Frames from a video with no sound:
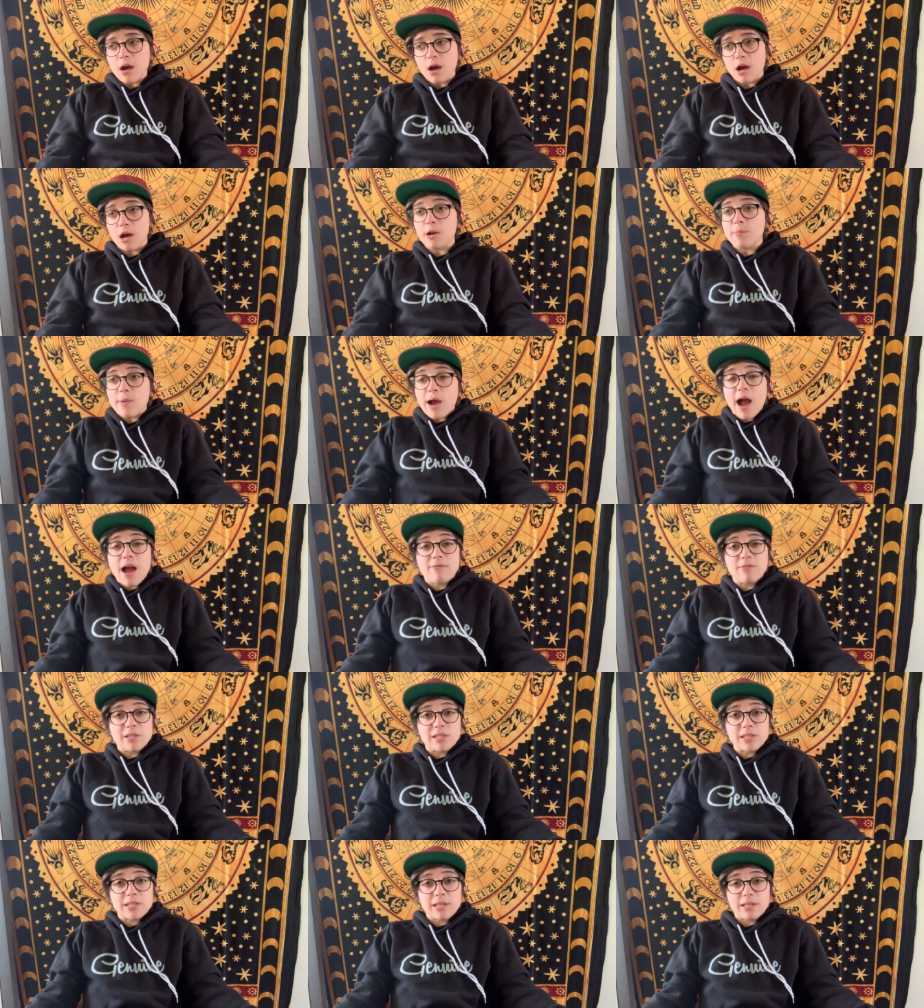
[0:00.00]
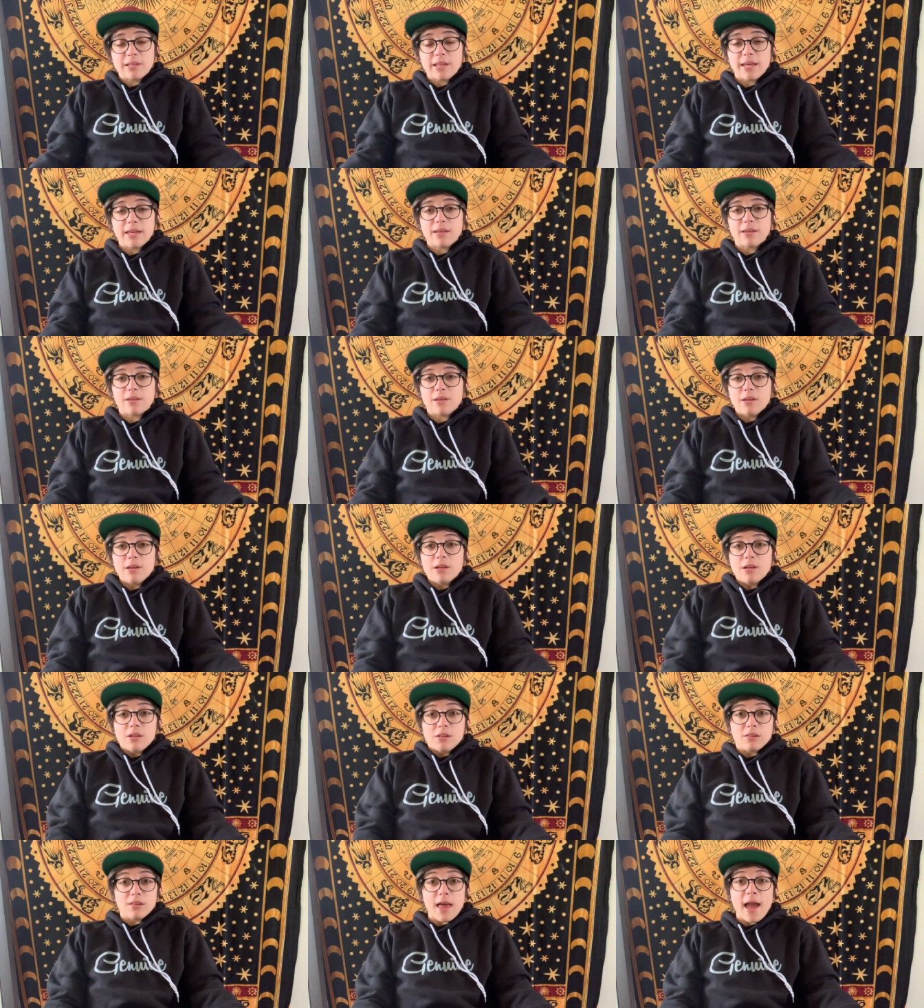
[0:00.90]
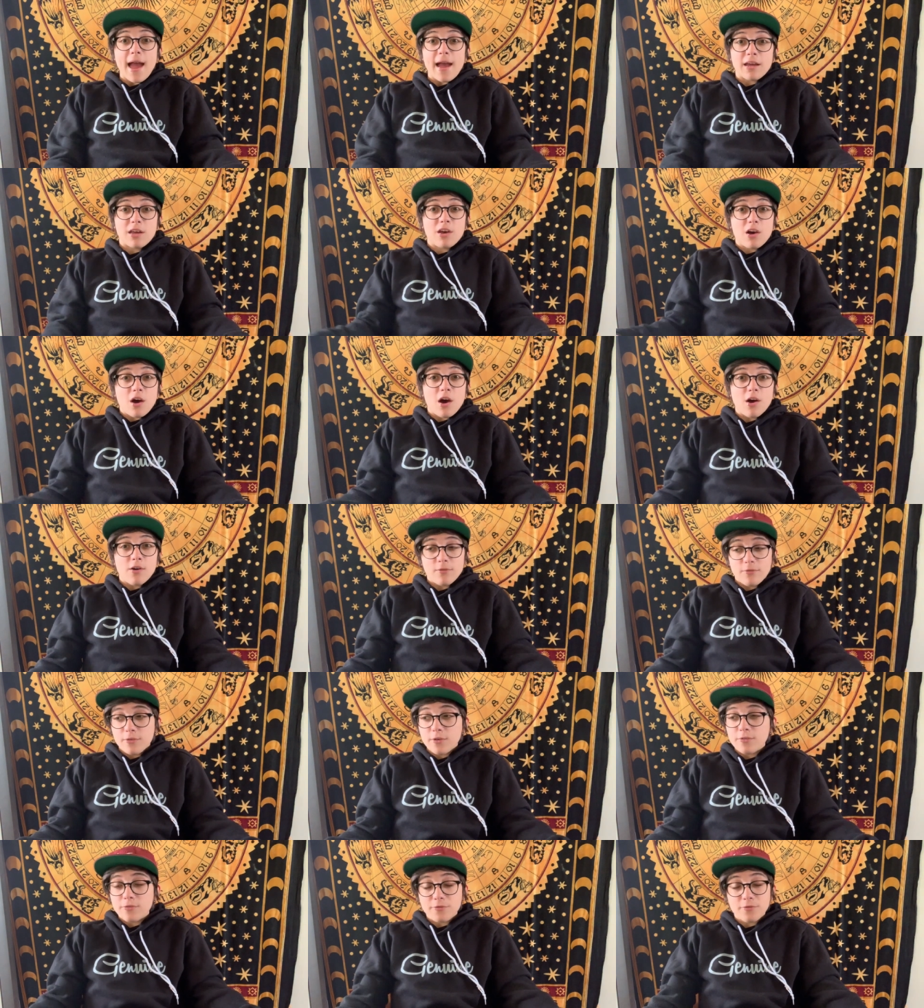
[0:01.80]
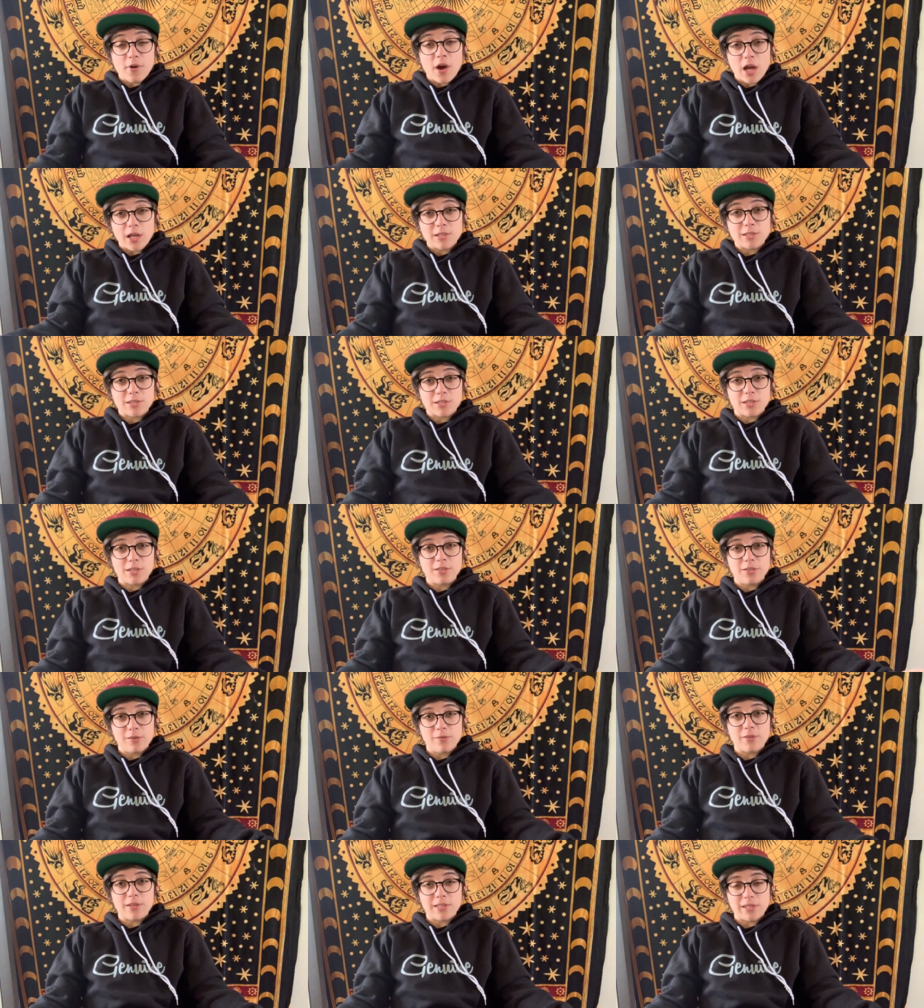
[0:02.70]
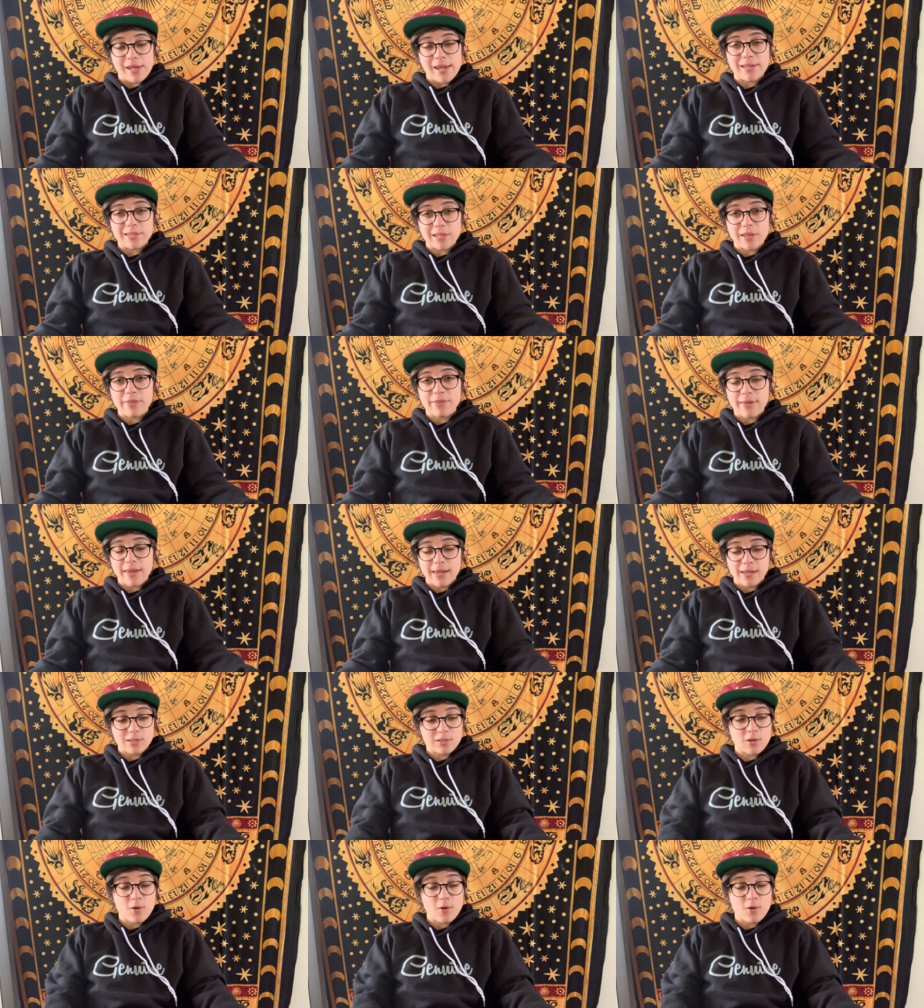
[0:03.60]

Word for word: Um, obviously, like lack of funds to do this is a thing.